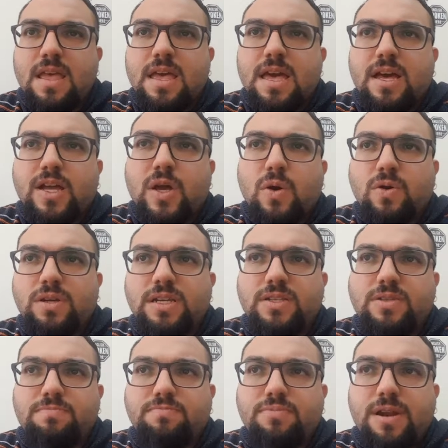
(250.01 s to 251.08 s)
According
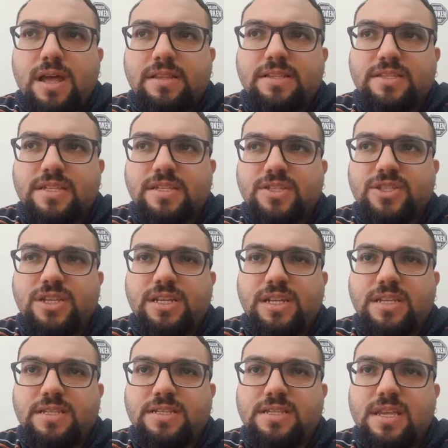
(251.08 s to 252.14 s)
to Brandeis and
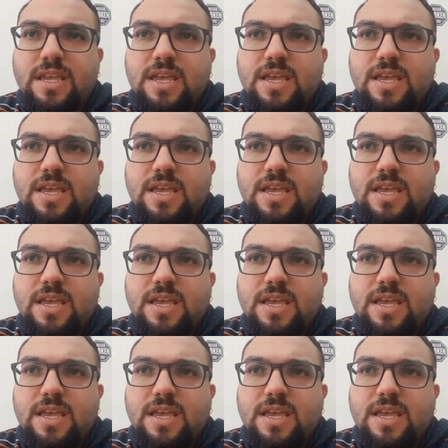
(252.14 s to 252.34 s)
Jenis,